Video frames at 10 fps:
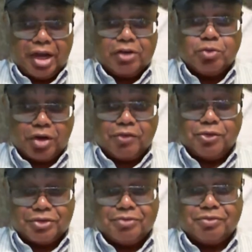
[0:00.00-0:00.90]
you got to
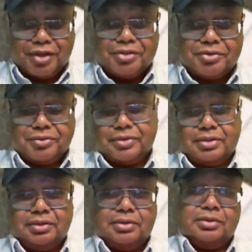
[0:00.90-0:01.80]
ruffle some
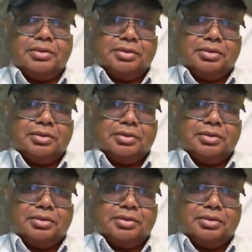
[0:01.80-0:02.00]
feathers.